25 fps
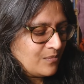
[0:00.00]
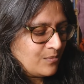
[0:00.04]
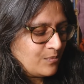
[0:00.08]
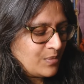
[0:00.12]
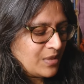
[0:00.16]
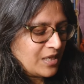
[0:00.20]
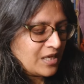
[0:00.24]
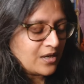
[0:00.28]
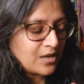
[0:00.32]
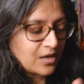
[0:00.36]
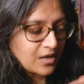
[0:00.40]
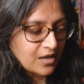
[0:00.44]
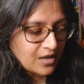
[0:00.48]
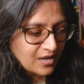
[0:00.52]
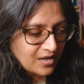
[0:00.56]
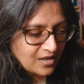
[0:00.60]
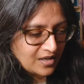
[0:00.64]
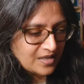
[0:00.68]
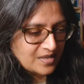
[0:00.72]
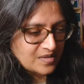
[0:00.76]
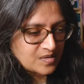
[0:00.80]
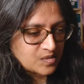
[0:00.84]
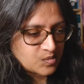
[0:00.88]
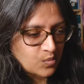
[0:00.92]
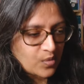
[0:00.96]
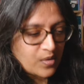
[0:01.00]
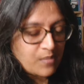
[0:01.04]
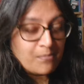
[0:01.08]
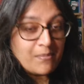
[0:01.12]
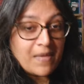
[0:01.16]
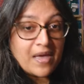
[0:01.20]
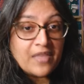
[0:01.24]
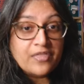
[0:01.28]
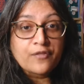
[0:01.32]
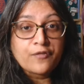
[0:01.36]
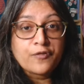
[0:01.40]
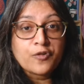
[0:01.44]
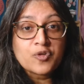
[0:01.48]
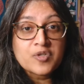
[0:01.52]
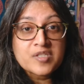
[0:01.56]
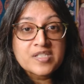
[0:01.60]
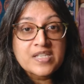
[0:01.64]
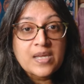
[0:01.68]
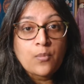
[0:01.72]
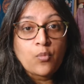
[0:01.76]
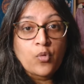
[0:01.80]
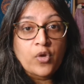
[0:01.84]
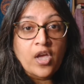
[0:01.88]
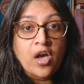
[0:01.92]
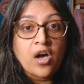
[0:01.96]
because we met, the first
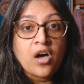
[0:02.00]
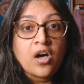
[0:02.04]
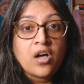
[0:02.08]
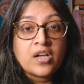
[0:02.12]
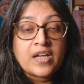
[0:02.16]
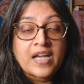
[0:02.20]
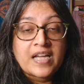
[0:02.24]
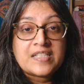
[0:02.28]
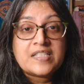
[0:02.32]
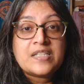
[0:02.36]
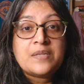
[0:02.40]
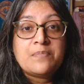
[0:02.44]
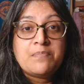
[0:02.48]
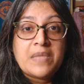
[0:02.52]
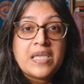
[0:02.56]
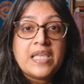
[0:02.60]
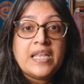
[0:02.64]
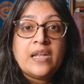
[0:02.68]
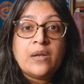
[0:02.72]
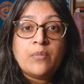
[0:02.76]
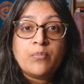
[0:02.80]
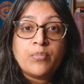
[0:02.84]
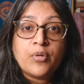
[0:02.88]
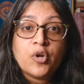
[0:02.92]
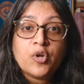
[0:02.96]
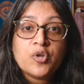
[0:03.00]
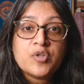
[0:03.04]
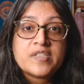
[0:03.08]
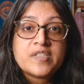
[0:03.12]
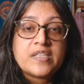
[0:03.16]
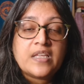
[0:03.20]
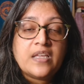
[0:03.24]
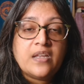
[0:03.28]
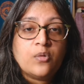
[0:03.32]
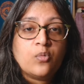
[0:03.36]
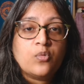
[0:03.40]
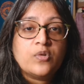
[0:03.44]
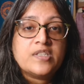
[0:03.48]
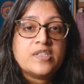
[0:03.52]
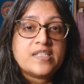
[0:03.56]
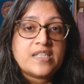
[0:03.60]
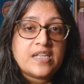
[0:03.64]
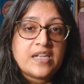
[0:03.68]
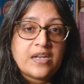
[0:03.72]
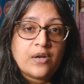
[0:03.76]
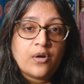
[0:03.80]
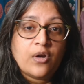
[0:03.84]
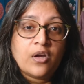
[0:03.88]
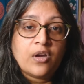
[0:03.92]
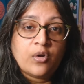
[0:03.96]
time we all got to meet in person was
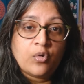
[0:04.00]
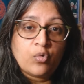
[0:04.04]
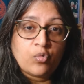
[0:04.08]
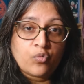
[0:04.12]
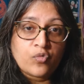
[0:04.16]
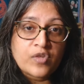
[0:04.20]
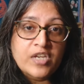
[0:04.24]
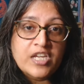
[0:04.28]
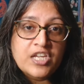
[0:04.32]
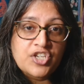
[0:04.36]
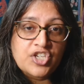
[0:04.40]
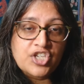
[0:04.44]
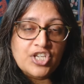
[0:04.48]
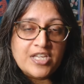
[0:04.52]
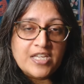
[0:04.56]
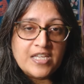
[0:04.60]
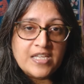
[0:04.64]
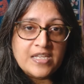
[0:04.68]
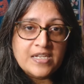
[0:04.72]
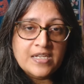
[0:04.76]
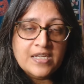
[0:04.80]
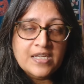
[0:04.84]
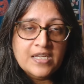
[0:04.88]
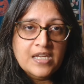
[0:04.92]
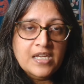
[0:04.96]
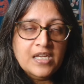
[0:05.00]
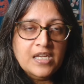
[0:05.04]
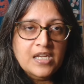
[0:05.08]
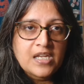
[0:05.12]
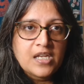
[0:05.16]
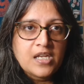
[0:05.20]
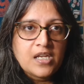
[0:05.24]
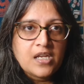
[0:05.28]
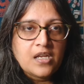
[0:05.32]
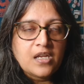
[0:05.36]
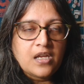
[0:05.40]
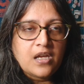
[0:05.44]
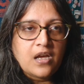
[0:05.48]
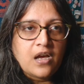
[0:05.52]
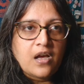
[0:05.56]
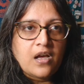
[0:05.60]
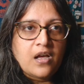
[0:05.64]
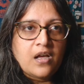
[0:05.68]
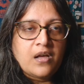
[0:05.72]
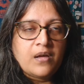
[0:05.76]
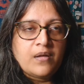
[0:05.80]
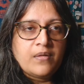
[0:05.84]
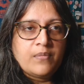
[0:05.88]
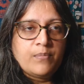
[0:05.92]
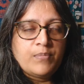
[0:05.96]
in a region
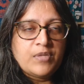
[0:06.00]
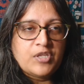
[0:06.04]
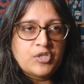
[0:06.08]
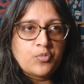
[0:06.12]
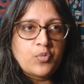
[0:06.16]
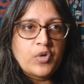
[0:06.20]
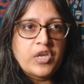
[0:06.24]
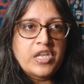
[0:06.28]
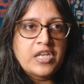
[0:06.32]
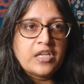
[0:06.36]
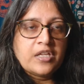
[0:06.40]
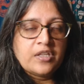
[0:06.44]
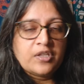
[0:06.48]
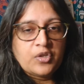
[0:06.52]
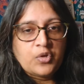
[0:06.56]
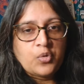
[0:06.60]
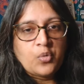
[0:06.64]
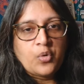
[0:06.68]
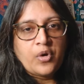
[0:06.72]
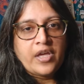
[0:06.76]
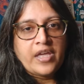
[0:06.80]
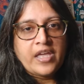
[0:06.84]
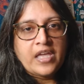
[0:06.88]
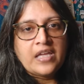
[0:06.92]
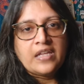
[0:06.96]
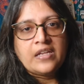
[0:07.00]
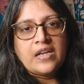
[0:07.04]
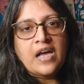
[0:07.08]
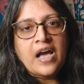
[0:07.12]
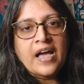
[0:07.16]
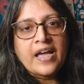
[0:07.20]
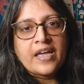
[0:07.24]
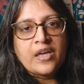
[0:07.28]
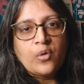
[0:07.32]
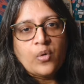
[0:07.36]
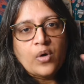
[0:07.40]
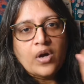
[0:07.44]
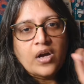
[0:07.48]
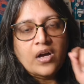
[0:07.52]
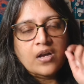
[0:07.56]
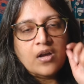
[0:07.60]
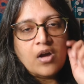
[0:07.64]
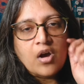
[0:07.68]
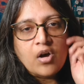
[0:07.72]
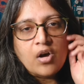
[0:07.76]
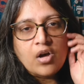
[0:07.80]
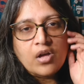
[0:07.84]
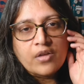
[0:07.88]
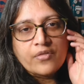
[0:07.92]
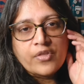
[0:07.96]
between Illinois and Iowa
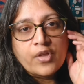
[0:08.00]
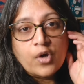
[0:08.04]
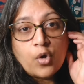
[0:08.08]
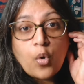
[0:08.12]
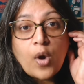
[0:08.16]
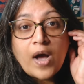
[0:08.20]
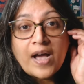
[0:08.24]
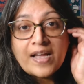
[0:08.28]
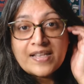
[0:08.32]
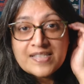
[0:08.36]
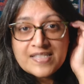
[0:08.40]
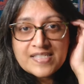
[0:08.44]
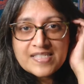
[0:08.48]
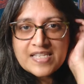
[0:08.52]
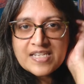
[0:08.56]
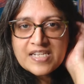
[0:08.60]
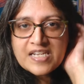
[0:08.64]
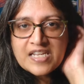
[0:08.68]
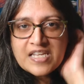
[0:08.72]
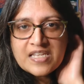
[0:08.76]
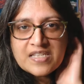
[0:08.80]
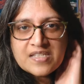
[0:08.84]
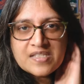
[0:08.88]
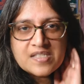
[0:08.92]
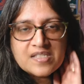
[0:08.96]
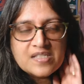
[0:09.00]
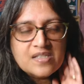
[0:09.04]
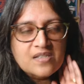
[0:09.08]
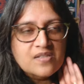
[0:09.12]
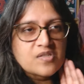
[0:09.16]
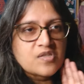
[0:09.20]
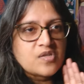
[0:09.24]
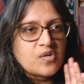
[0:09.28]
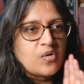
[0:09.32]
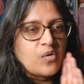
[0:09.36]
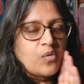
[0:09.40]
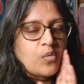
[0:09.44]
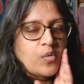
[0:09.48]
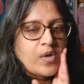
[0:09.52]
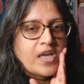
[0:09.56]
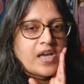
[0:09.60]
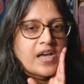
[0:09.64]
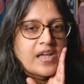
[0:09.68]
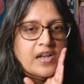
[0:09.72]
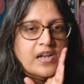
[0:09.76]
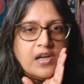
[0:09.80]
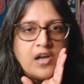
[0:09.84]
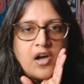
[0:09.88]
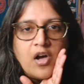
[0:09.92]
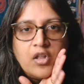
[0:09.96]
called the Quad Cities. So we
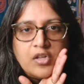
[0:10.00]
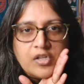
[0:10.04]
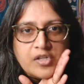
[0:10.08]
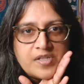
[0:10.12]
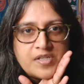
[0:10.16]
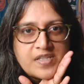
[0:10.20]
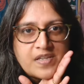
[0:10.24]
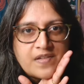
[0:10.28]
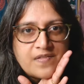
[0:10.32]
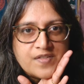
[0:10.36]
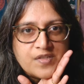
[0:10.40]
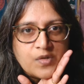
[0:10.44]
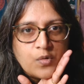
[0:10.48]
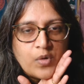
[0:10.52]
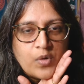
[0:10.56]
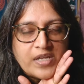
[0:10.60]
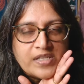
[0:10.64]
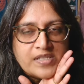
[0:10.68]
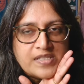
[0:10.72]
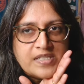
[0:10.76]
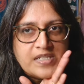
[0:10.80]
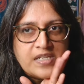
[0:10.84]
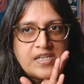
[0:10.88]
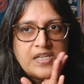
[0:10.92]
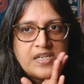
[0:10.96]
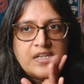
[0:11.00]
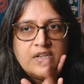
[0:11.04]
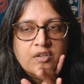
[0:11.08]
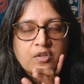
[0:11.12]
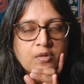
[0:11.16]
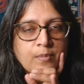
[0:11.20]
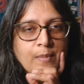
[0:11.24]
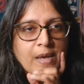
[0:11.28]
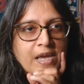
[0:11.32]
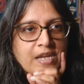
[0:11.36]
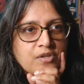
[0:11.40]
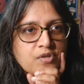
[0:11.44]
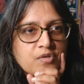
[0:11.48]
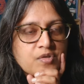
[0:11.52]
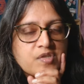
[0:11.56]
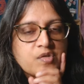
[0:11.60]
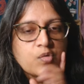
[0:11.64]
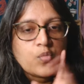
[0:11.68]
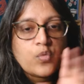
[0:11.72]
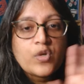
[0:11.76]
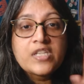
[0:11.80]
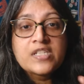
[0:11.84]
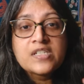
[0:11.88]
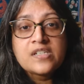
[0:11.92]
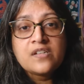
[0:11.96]
kind of call ourselves the Quad City Needle Minders. So
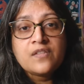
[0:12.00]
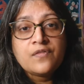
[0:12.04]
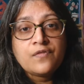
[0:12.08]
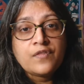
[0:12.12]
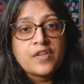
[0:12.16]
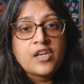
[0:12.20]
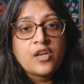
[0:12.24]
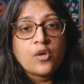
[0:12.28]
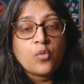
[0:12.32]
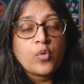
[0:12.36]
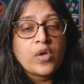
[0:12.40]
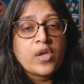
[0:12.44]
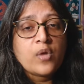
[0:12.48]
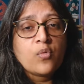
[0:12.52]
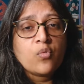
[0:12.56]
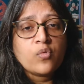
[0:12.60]
we did a video,